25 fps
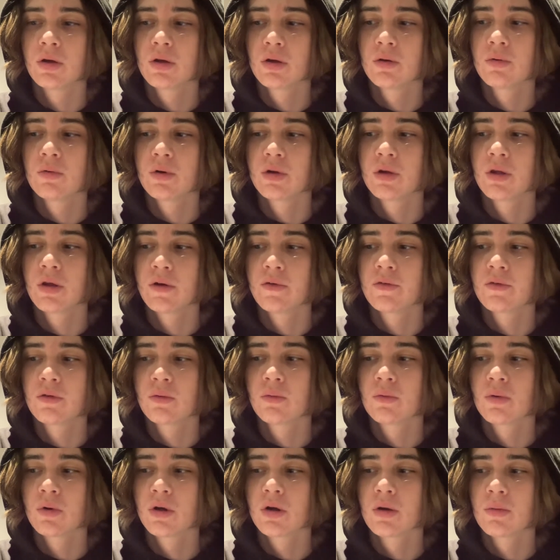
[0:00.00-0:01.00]
I wouldn't have to
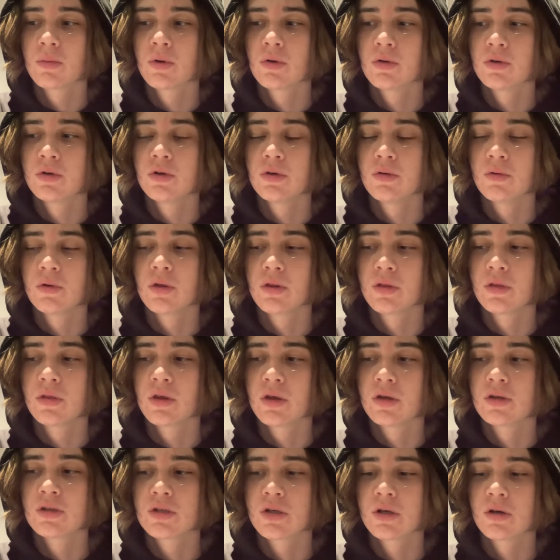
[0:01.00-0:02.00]
worry about doing
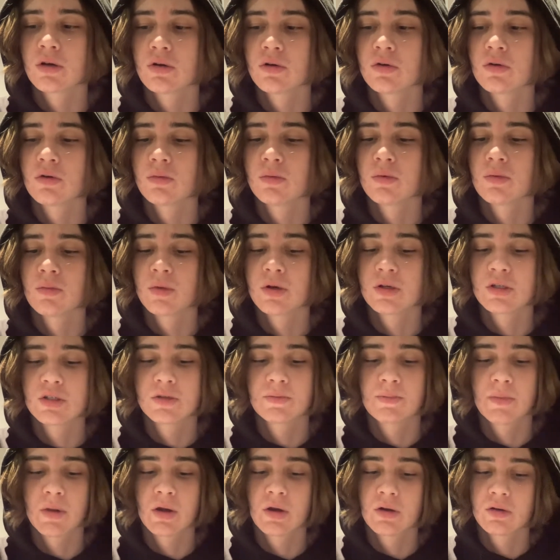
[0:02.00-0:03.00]
things at home in my
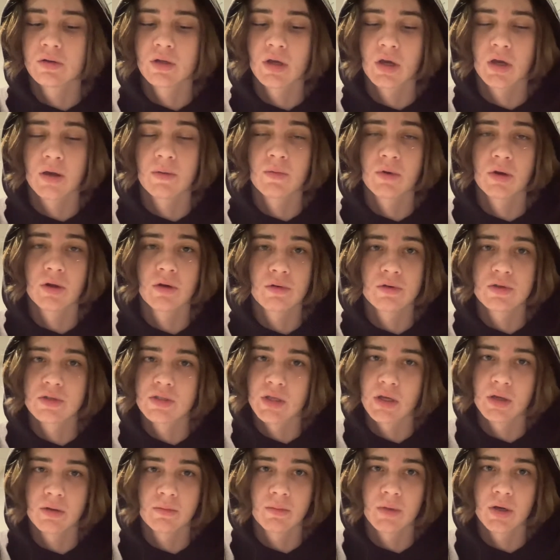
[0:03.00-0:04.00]
spare time. When I was
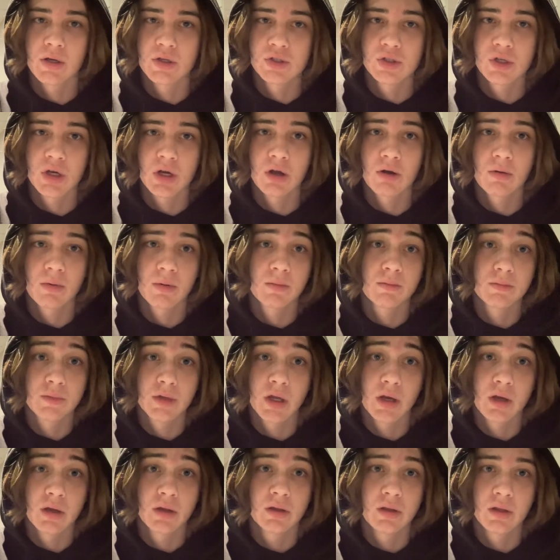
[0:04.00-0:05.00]
done my job, I'm
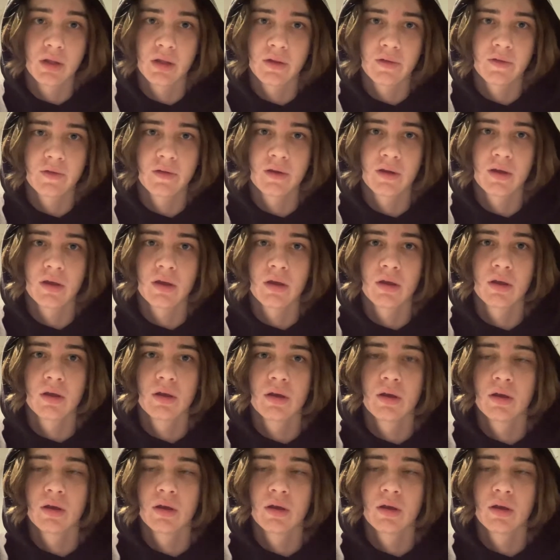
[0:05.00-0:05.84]
done. That's it.